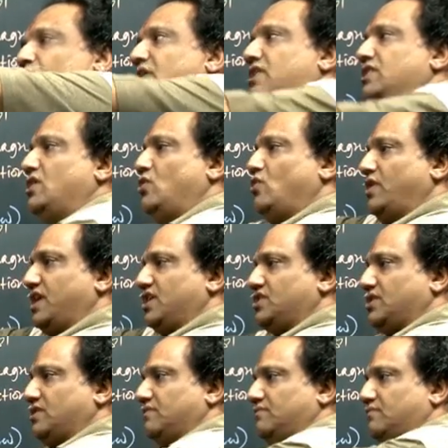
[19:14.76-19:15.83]
during the
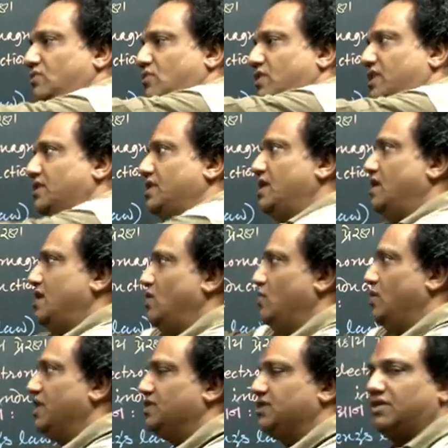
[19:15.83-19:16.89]
rotation,
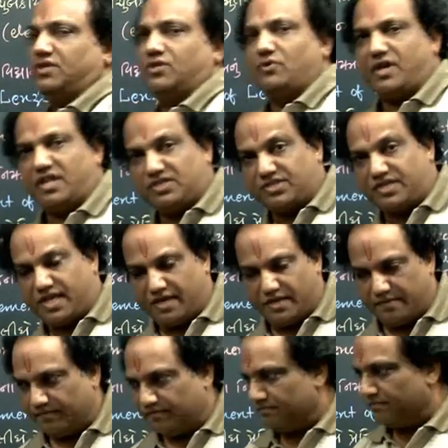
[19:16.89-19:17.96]
you can see,